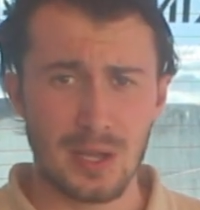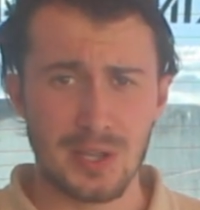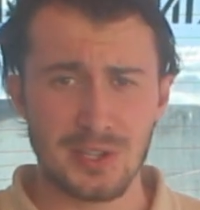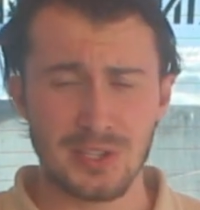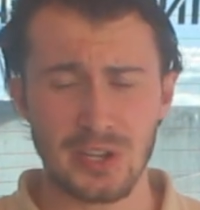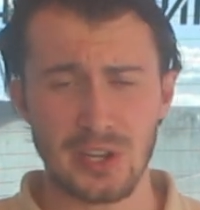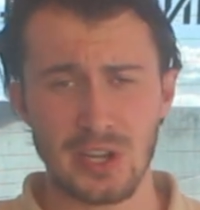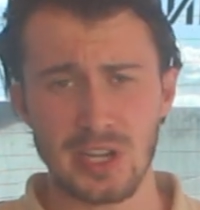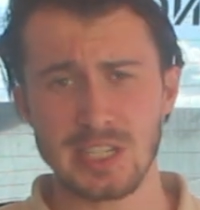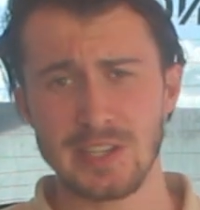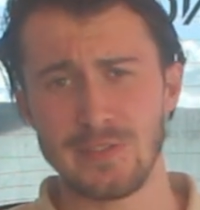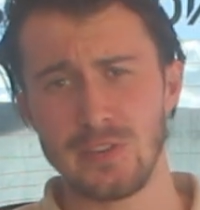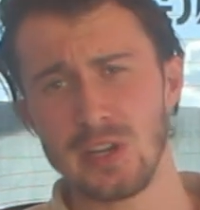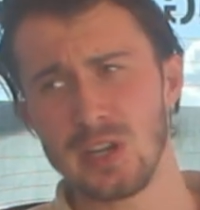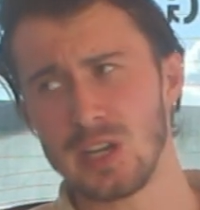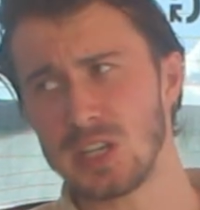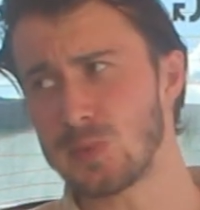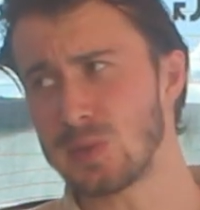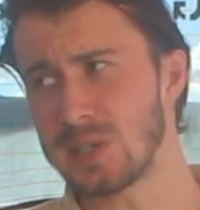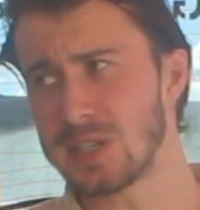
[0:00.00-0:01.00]
So guys, if you
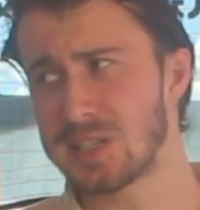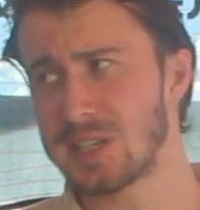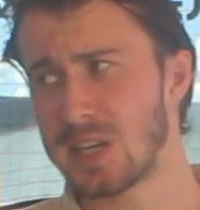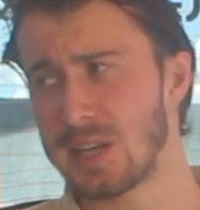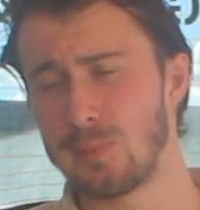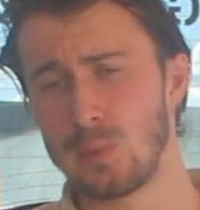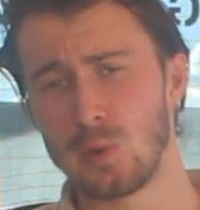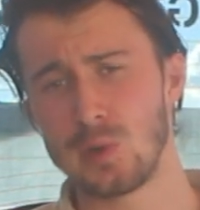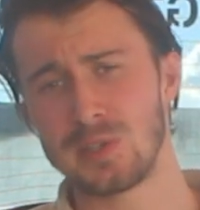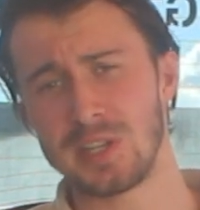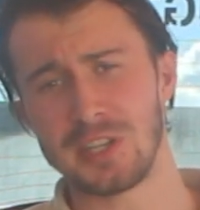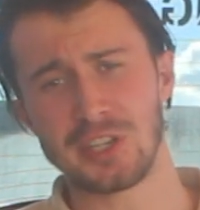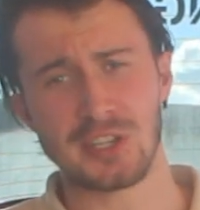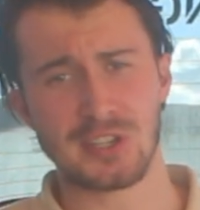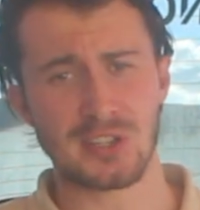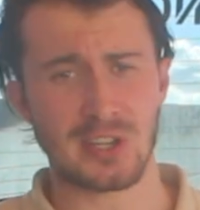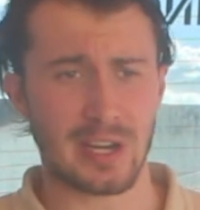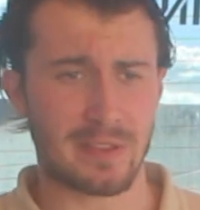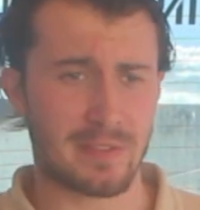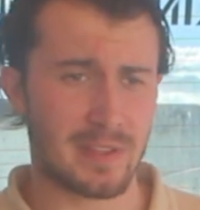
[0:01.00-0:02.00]
guys want to see more
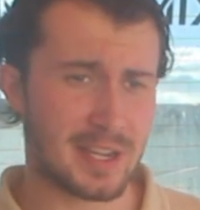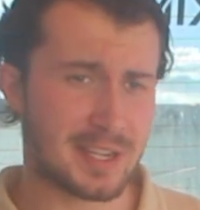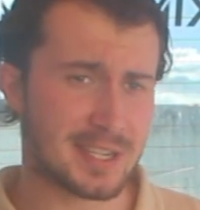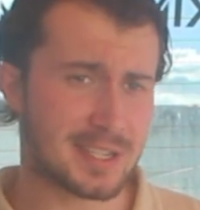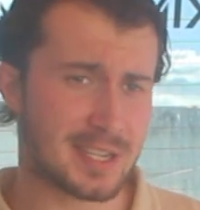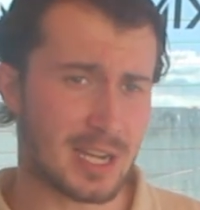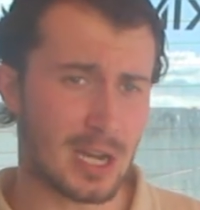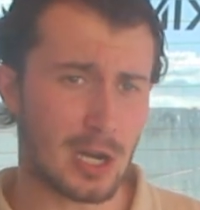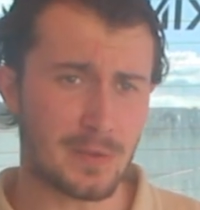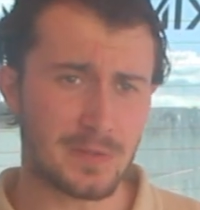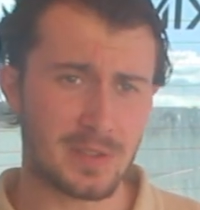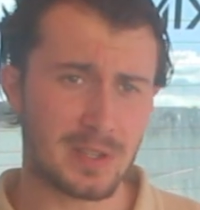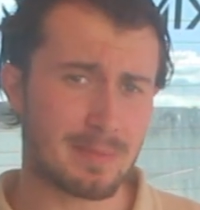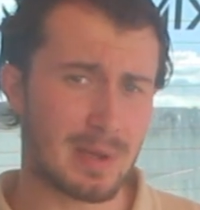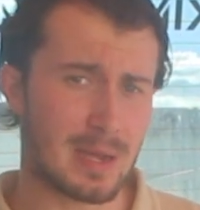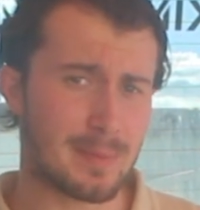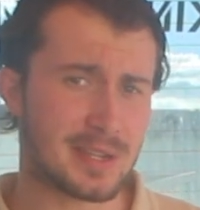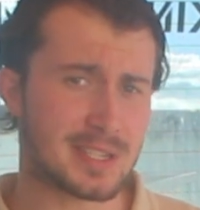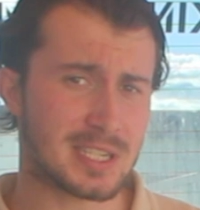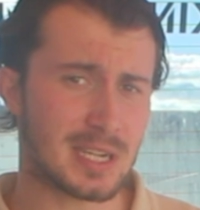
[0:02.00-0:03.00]
dishes like this, often
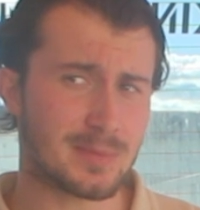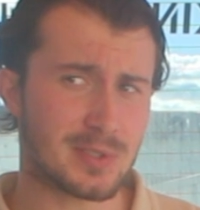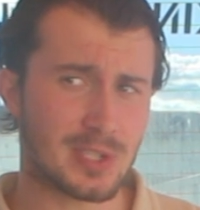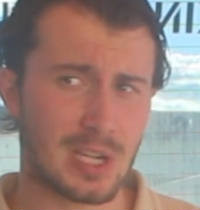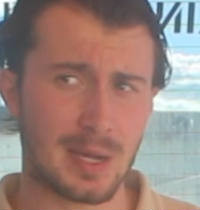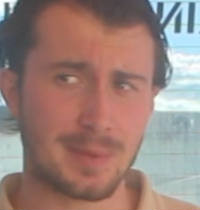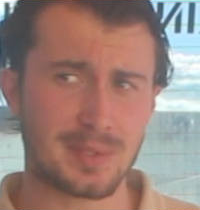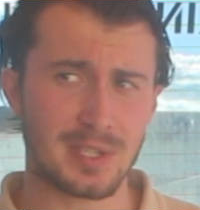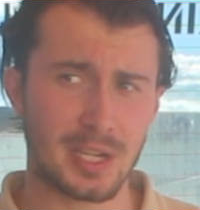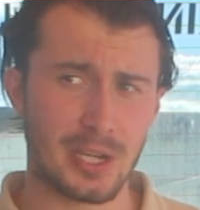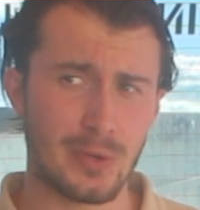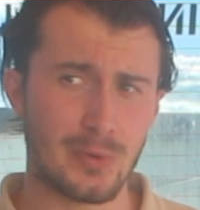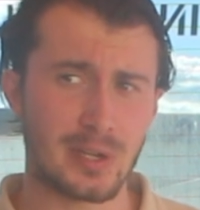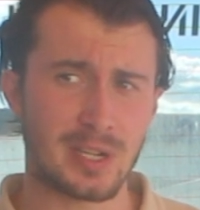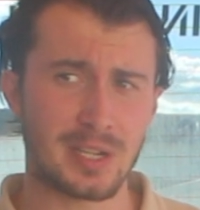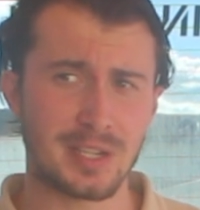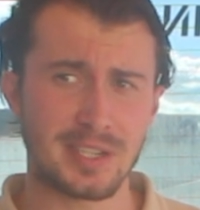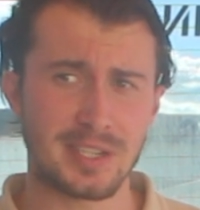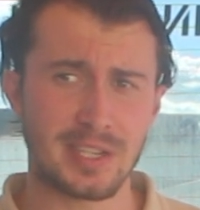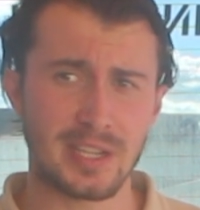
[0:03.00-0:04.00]
maybe sometimes that you would
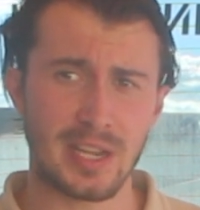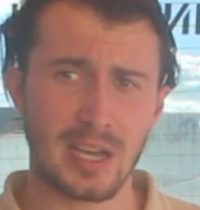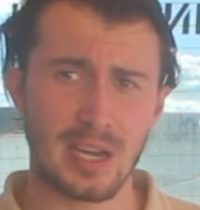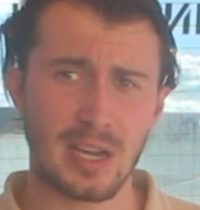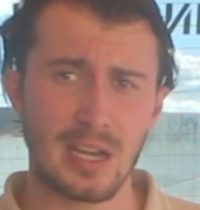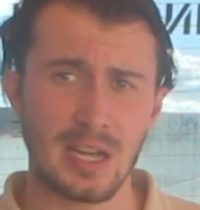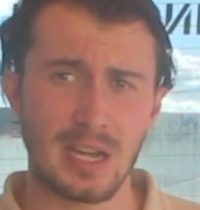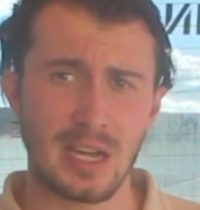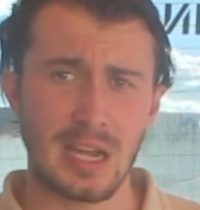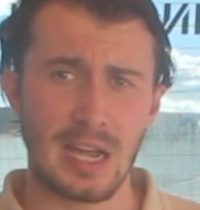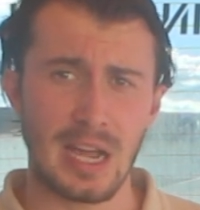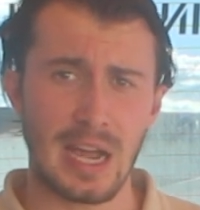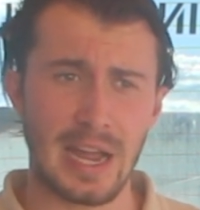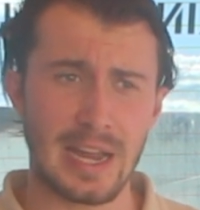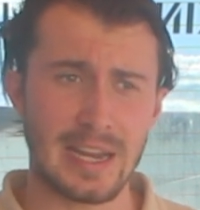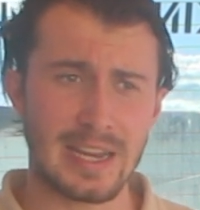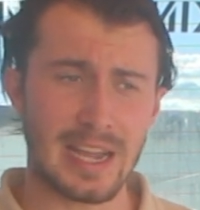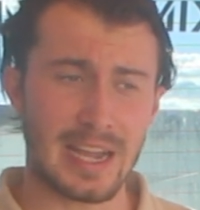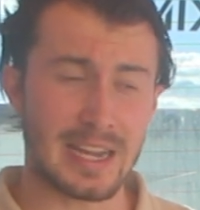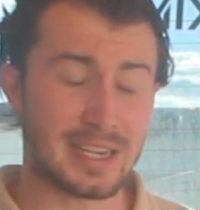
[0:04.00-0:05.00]
consider
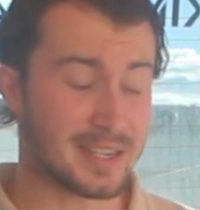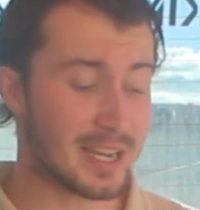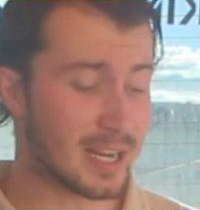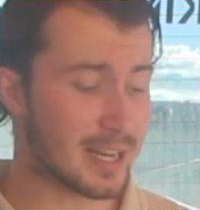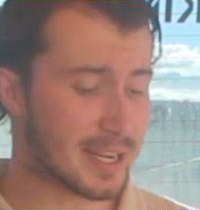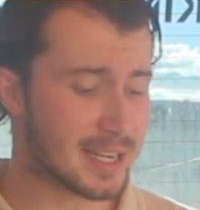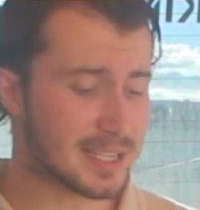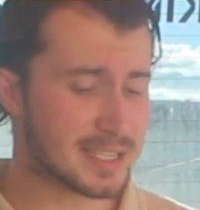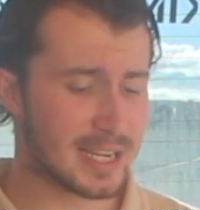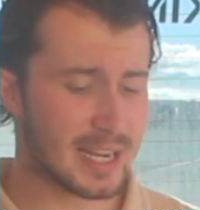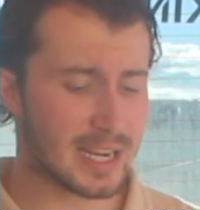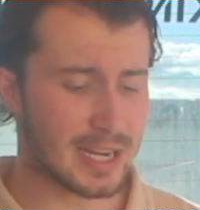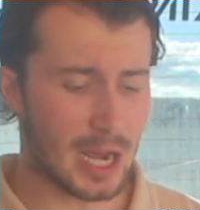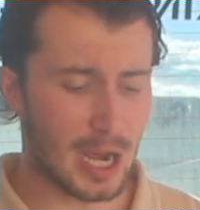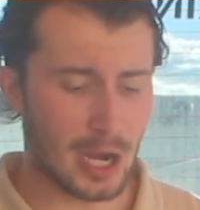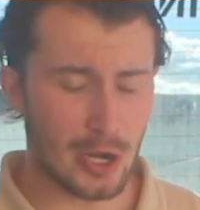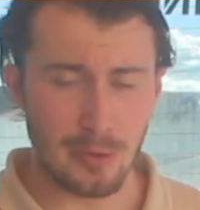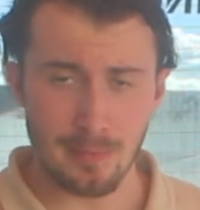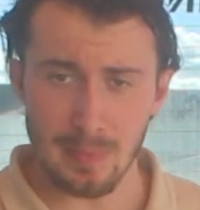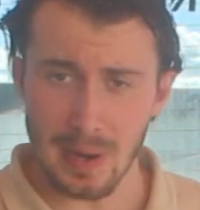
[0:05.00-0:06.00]
a delicacy at
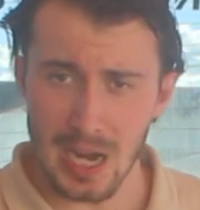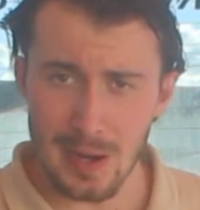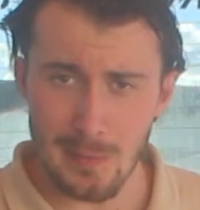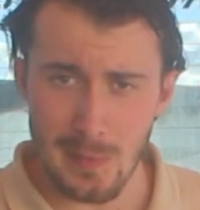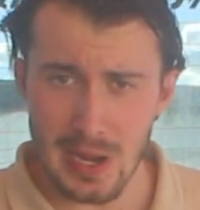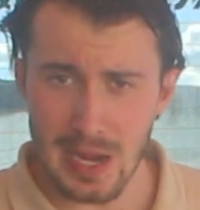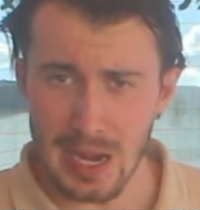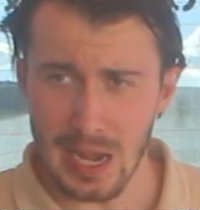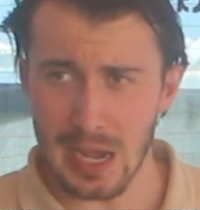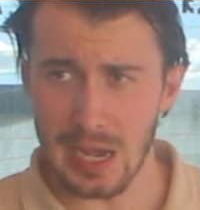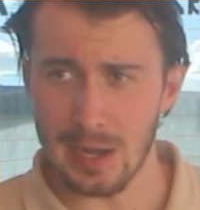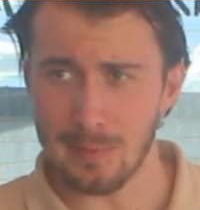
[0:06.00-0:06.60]
home maybe,